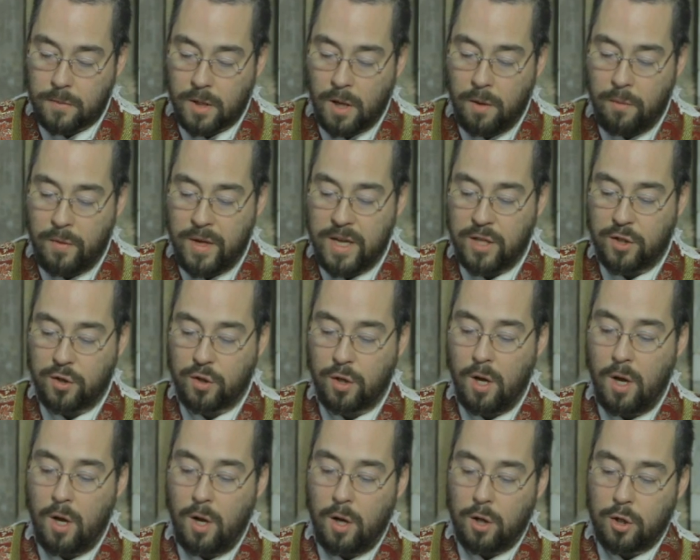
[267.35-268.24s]
This
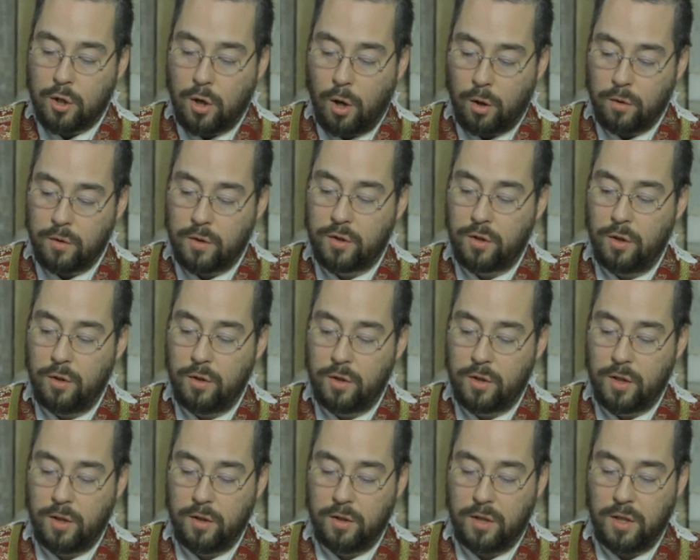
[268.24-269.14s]

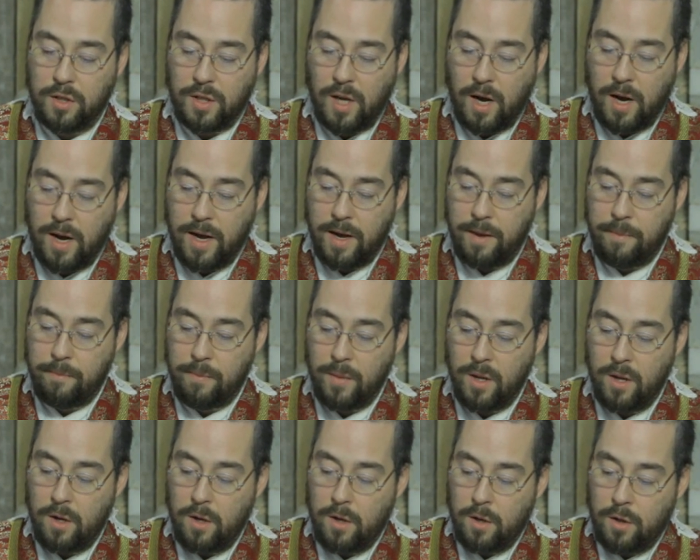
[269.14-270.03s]
constant desire
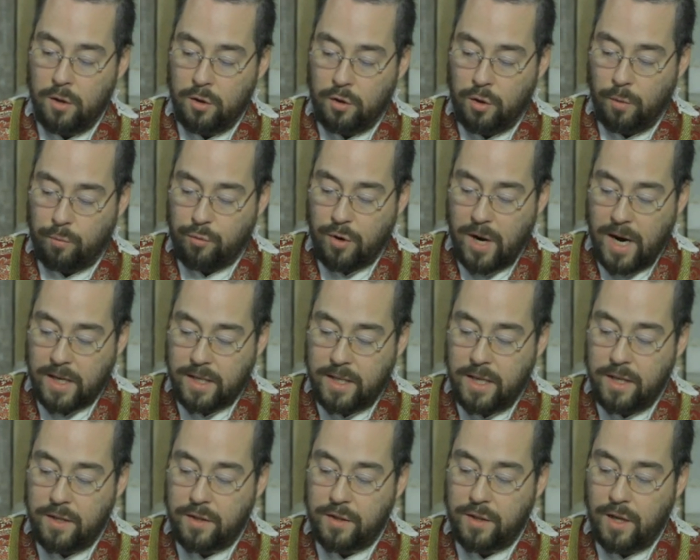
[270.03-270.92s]
to
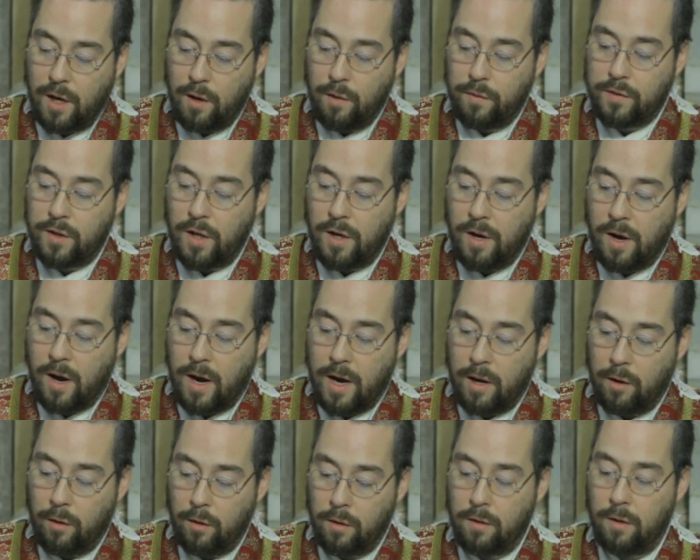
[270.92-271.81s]
practice self
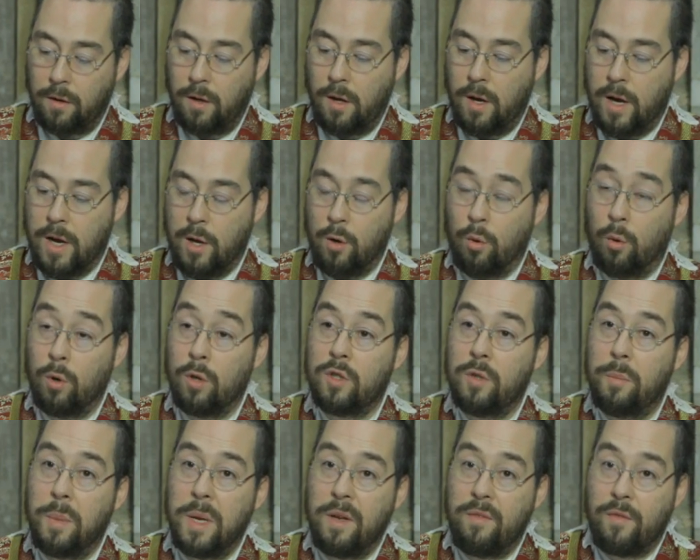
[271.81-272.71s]
denial in order
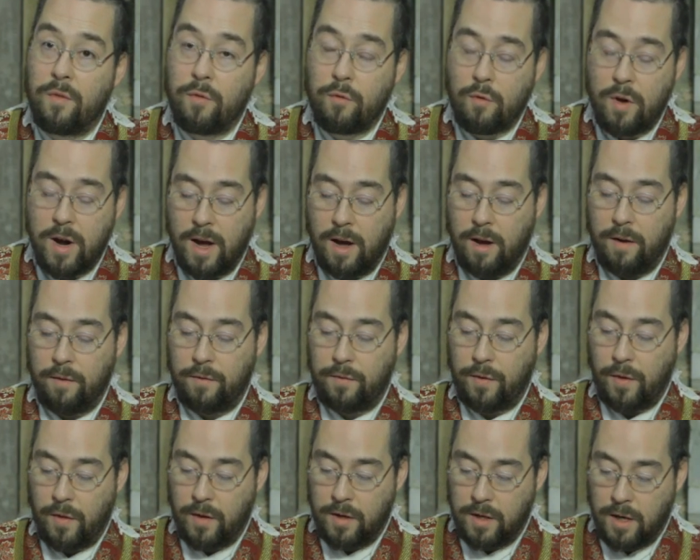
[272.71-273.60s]
to be freer
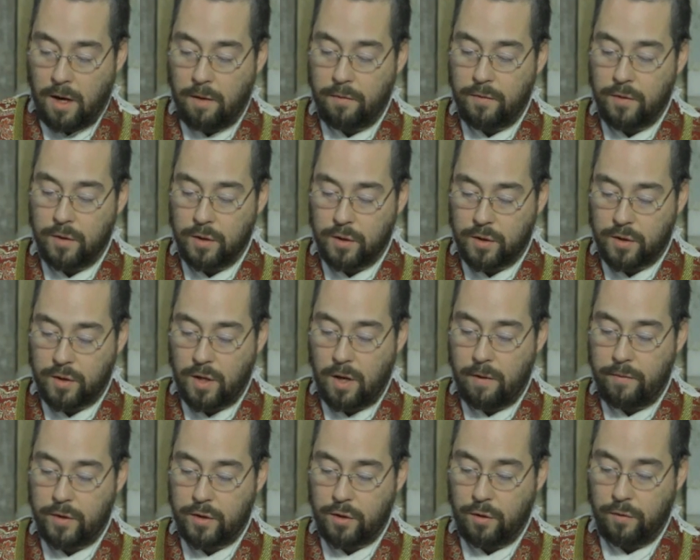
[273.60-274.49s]
for the love and
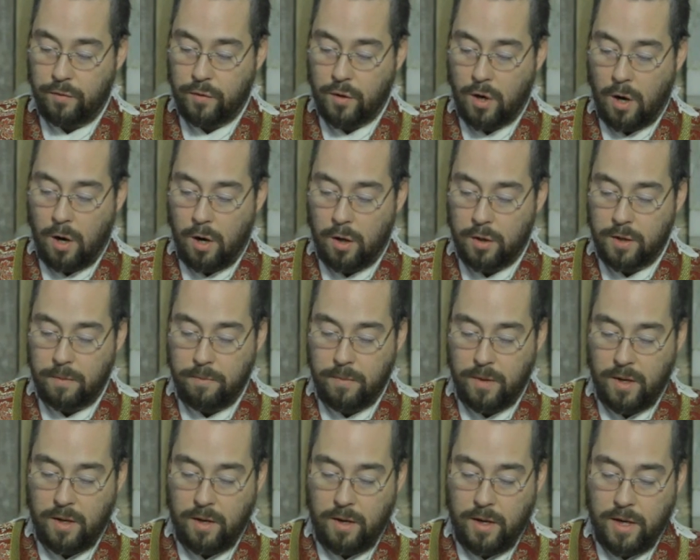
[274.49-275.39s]
service of God
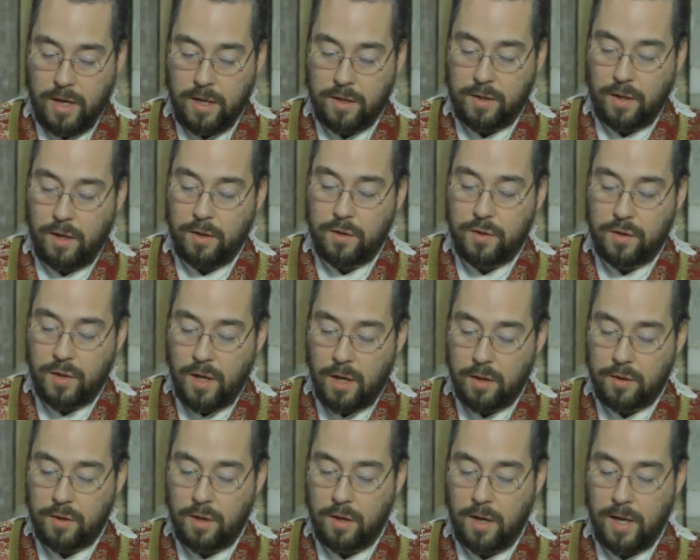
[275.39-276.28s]
is
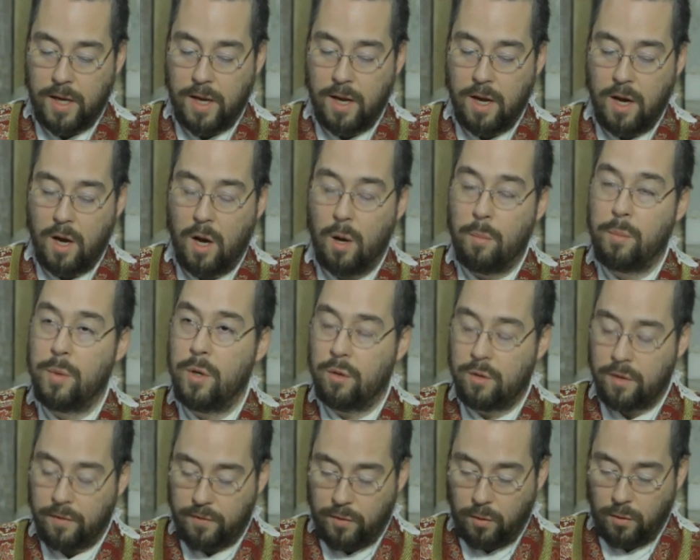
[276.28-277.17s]
certainly a
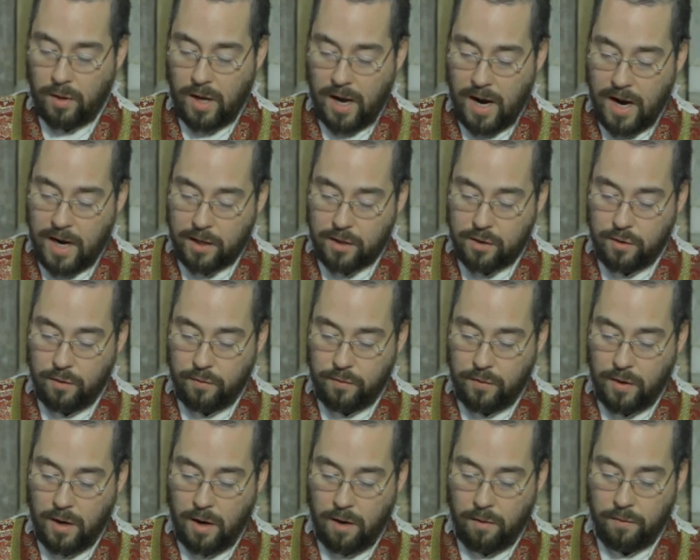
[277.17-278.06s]
beautiful act
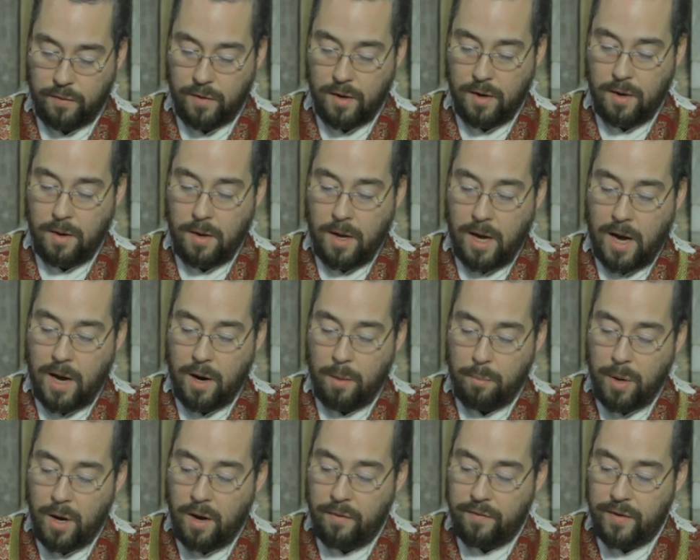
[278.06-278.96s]
of love and a
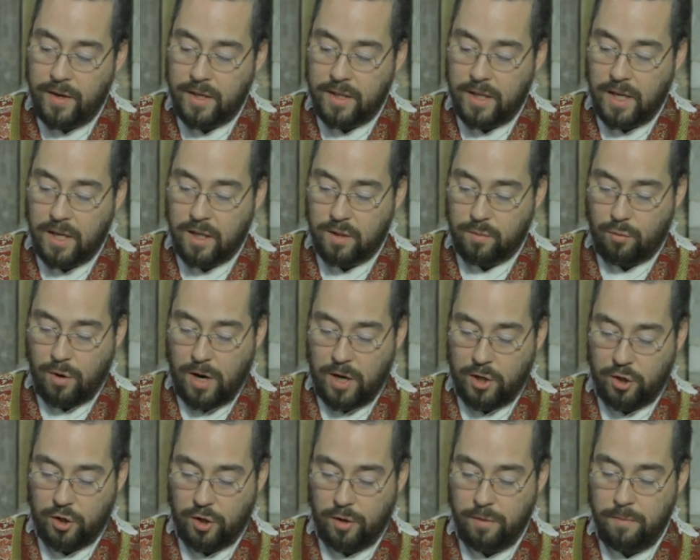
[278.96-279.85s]
perfect
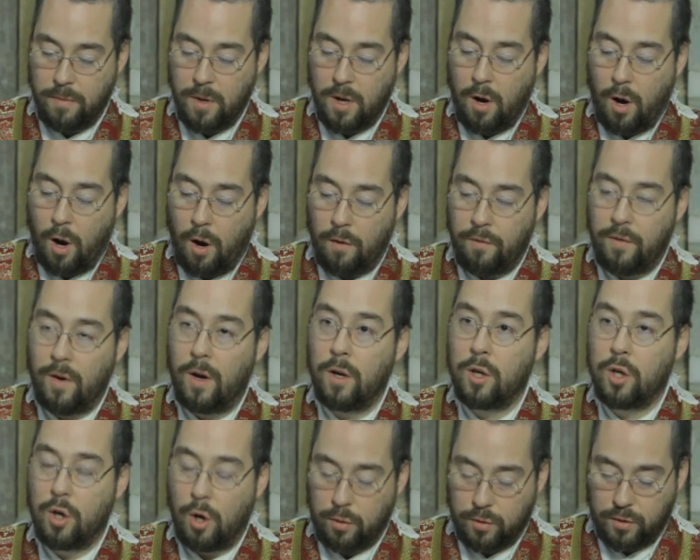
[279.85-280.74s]
expression of
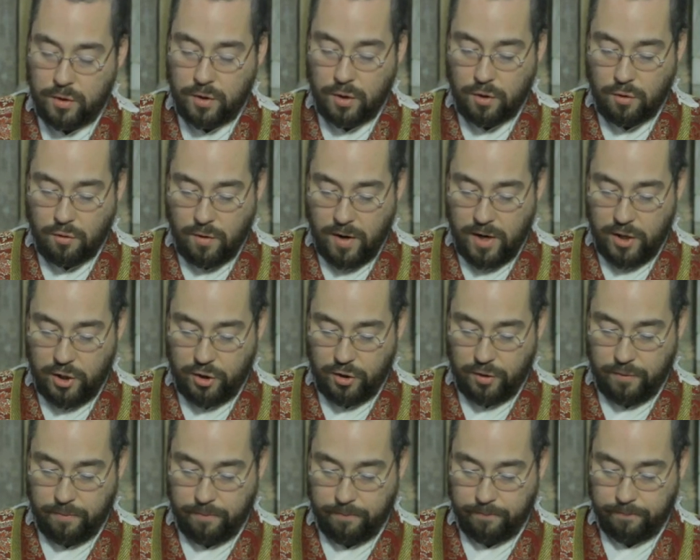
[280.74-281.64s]

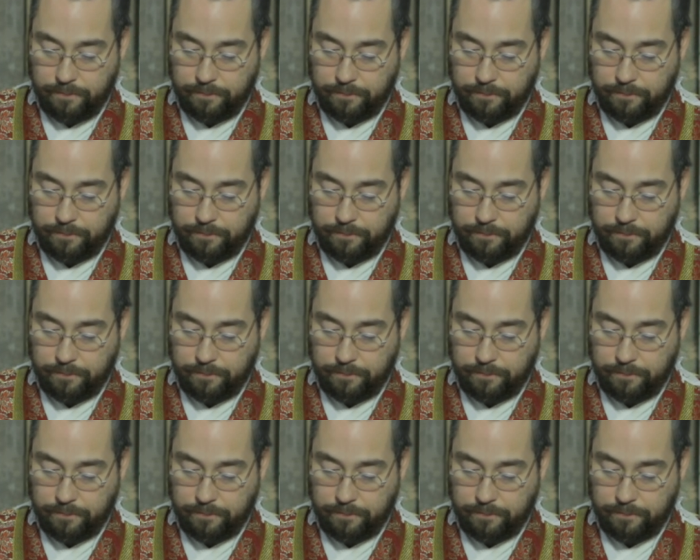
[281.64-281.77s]
consecration.